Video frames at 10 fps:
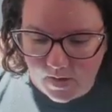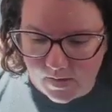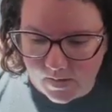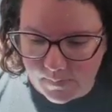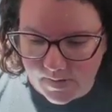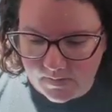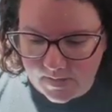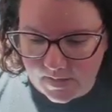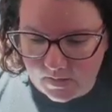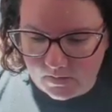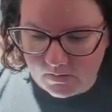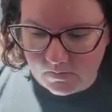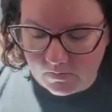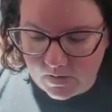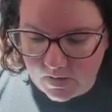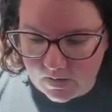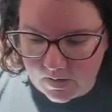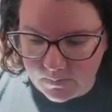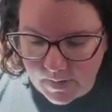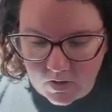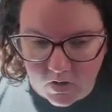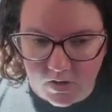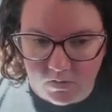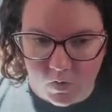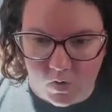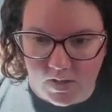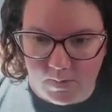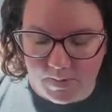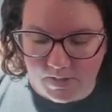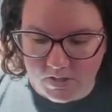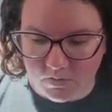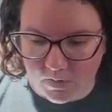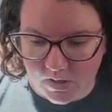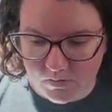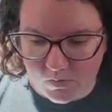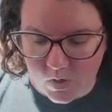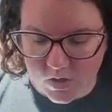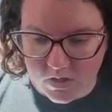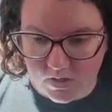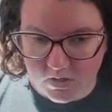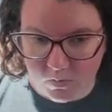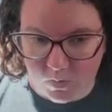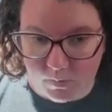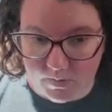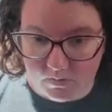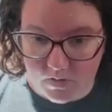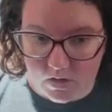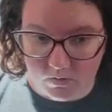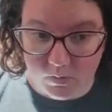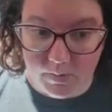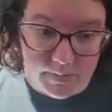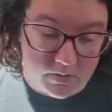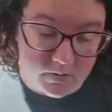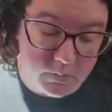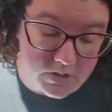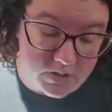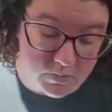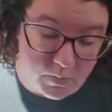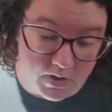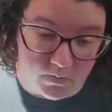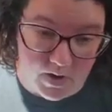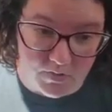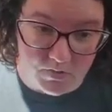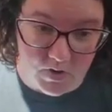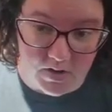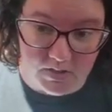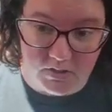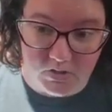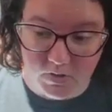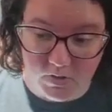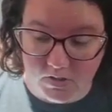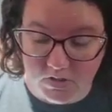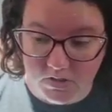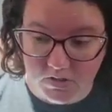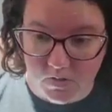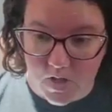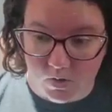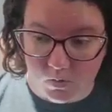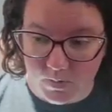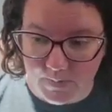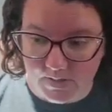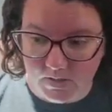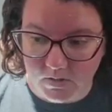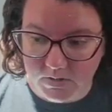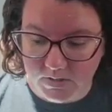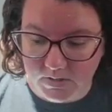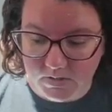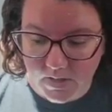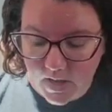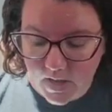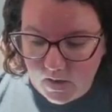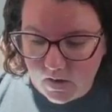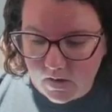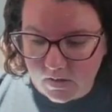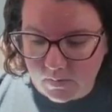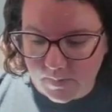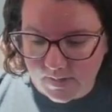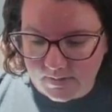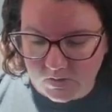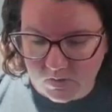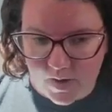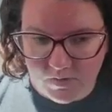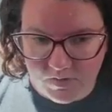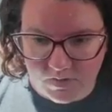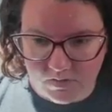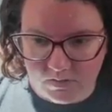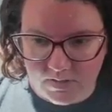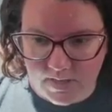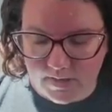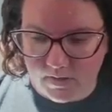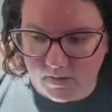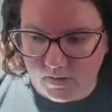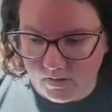and then in my current role, I'm actually really fortunate to work with a lot of women, which is pretty rare for our industry. There's just a lot of women at Q-SYS. And so I feel like